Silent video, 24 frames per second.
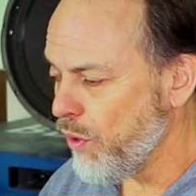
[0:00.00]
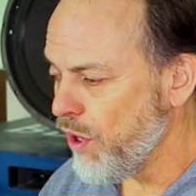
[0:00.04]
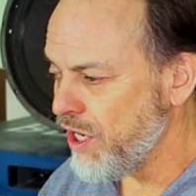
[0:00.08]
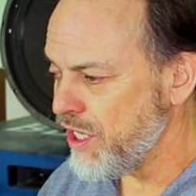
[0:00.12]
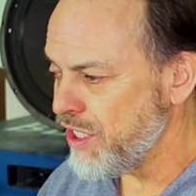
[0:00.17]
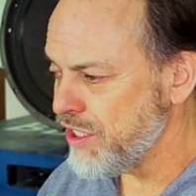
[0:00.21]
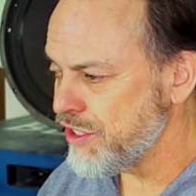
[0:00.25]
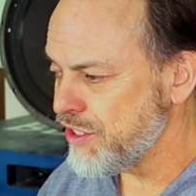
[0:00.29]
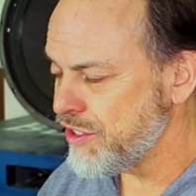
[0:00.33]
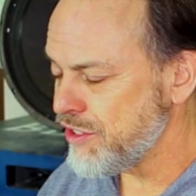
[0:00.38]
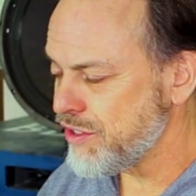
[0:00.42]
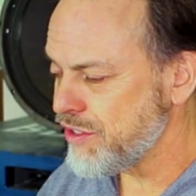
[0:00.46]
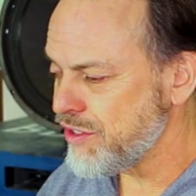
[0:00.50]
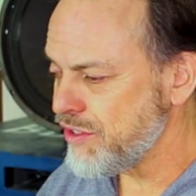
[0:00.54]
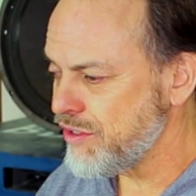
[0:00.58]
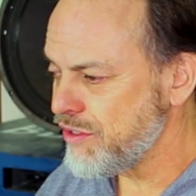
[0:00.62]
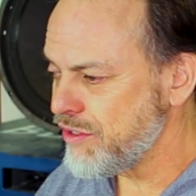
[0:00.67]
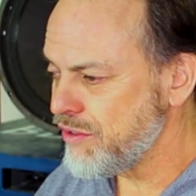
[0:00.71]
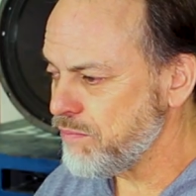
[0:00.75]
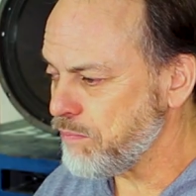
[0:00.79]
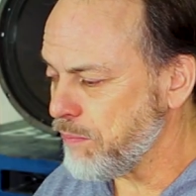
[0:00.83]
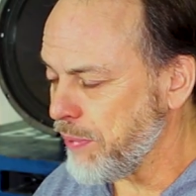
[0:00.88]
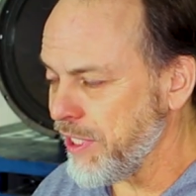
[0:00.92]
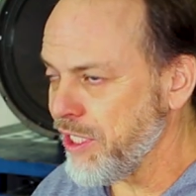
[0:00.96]
was
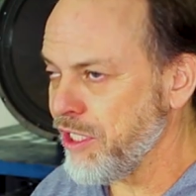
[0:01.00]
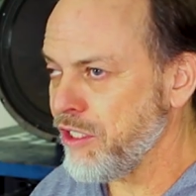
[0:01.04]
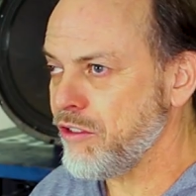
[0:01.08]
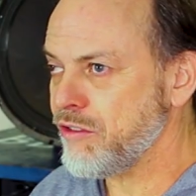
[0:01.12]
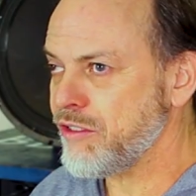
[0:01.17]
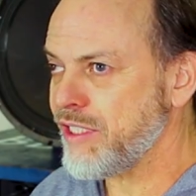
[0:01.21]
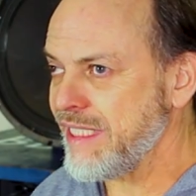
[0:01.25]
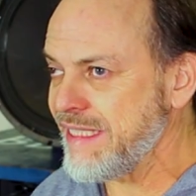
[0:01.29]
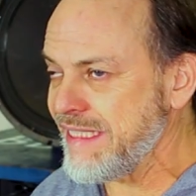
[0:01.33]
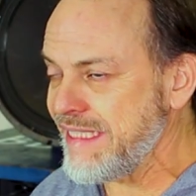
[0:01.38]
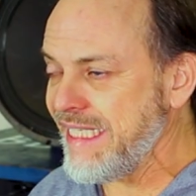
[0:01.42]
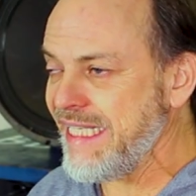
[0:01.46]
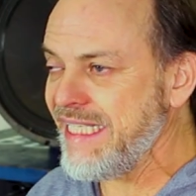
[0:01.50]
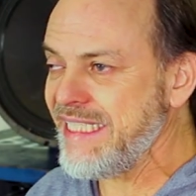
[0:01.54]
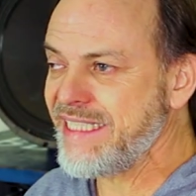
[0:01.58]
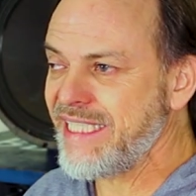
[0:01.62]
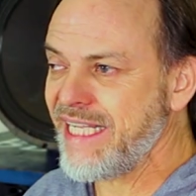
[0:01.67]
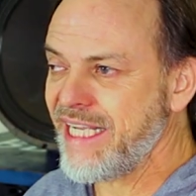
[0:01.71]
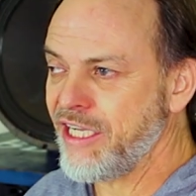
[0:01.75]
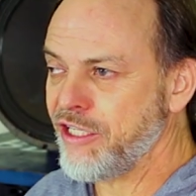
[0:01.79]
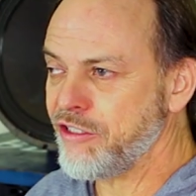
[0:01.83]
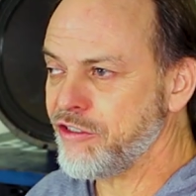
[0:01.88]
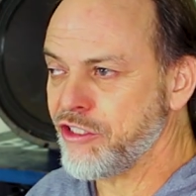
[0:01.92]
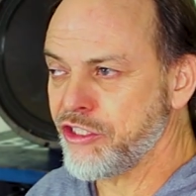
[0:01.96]
built and
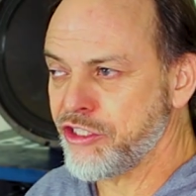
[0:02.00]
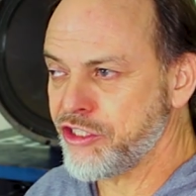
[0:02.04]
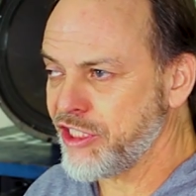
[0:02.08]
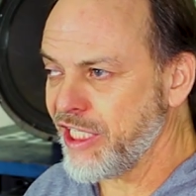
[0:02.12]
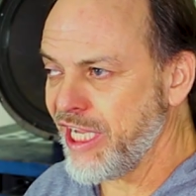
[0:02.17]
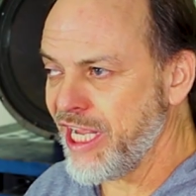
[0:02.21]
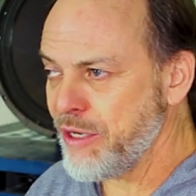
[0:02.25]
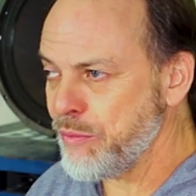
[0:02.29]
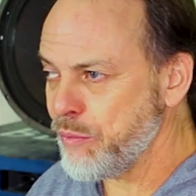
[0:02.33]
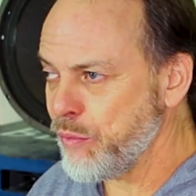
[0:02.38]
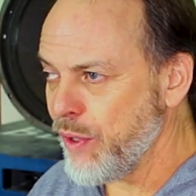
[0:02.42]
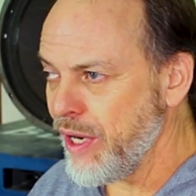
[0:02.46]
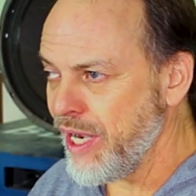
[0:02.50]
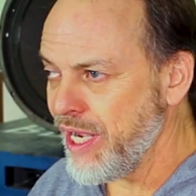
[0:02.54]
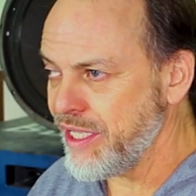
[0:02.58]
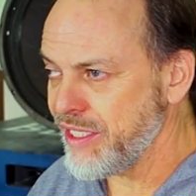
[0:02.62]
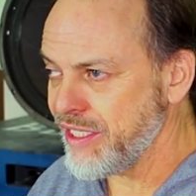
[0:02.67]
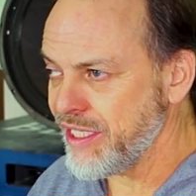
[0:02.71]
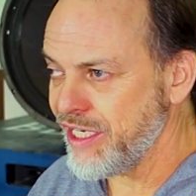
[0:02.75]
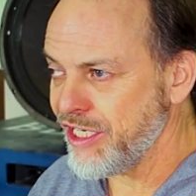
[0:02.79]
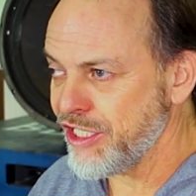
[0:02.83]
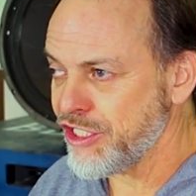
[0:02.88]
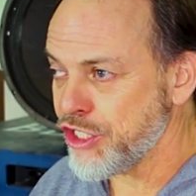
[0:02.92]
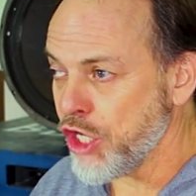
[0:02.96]
detailed the same
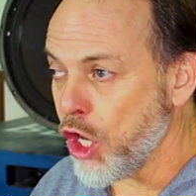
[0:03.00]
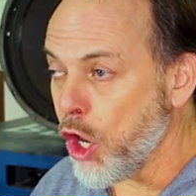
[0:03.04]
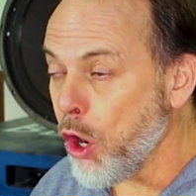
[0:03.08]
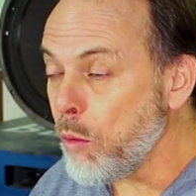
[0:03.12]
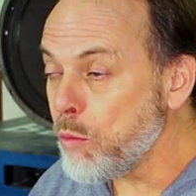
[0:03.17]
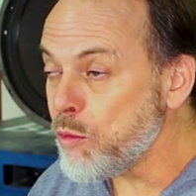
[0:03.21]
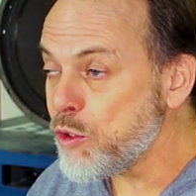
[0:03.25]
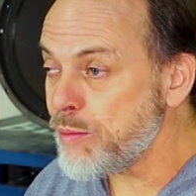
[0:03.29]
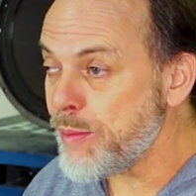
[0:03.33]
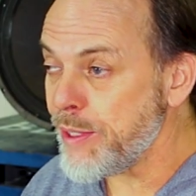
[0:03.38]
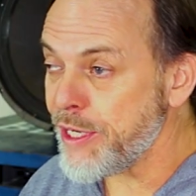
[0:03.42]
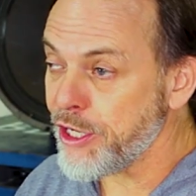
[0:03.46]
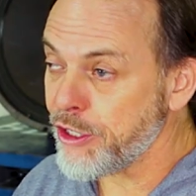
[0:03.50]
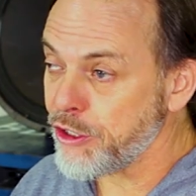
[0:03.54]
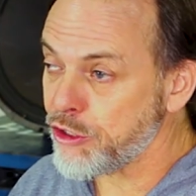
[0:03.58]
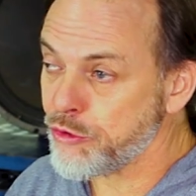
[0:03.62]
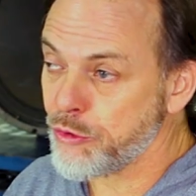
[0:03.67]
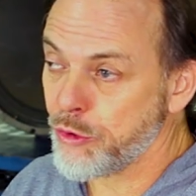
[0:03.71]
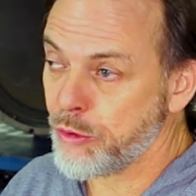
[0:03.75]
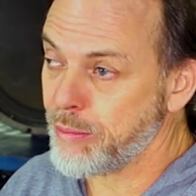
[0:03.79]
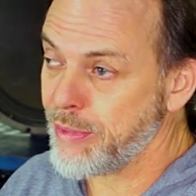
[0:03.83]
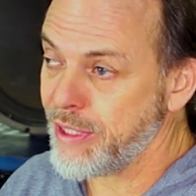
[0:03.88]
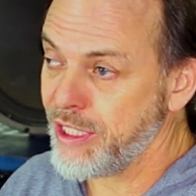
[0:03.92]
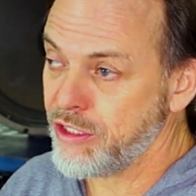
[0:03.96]
way that his home
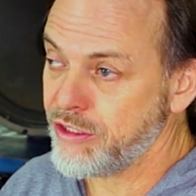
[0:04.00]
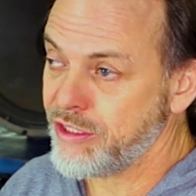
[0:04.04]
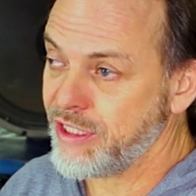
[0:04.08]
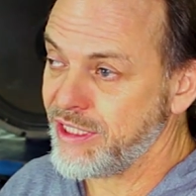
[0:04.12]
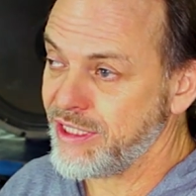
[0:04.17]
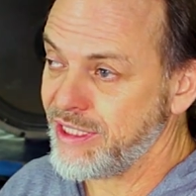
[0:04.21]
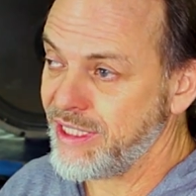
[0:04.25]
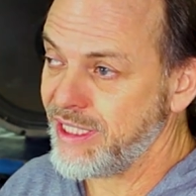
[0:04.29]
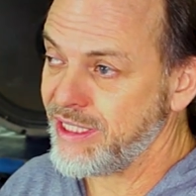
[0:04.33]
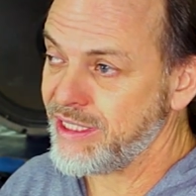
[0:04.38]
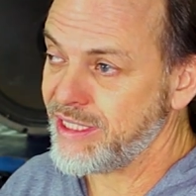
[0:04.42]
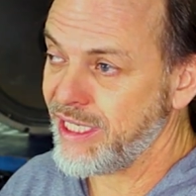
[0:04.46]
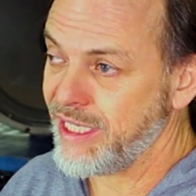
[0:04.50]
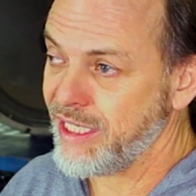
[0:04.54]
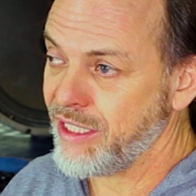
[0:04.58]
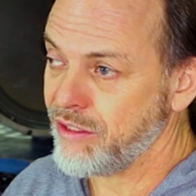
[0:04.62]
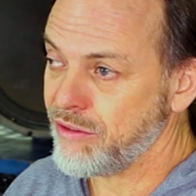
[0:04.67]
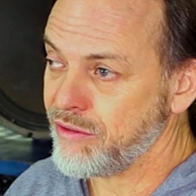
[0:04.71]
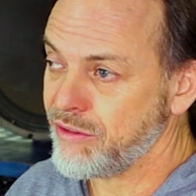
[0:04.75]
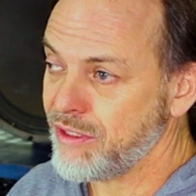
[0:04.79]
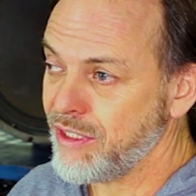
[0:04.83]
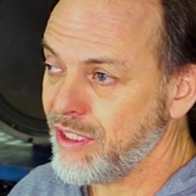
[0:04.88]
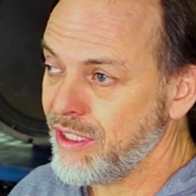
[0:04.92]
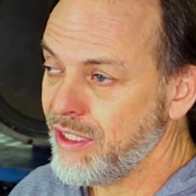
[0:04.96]
speakers were built and
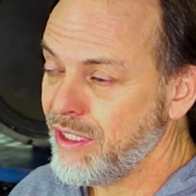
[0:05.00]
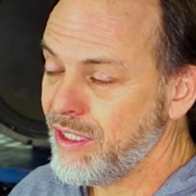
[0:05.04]
detailed.